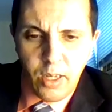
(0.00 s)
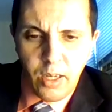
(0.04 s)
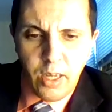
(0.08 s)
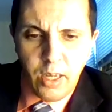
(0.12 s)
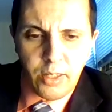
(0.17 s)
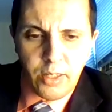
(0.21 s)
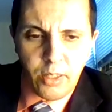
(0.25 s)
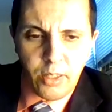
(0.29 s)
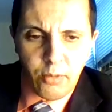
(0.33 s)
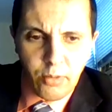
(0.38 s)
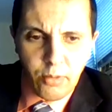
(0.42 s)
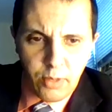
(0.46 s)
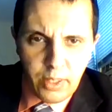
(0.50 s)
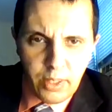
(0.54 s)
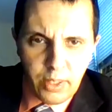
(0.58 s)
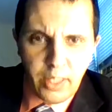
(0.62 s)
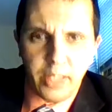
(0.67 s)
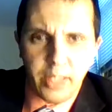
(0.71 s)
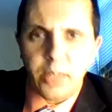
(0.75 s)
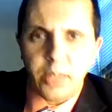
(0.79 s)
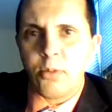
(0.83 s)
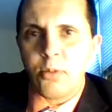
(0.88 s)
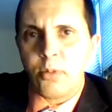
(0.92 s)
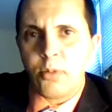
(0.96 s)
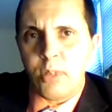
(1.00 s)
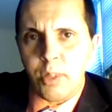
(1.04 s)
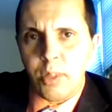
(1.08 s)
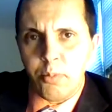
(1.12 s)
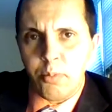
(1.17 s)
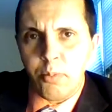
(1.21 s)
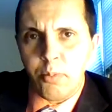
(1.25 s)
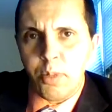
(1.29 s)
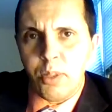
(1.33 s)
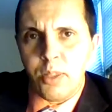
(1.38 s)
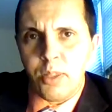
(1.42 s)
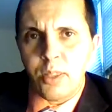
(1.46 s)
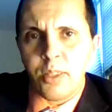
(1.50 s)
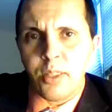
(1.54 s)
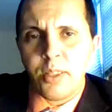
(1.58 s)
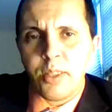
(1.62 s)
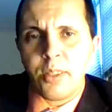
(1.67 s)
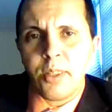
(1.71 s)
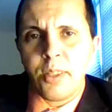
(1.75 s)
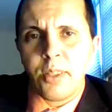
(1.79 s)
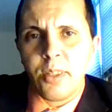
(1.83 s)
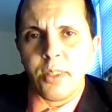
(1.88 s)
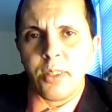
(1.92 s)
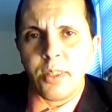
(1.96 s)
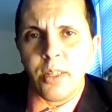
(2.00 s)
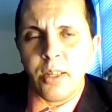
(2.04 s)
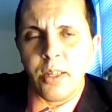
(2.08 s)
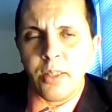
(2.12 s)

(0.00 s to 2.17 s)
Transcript: And I would like to commend the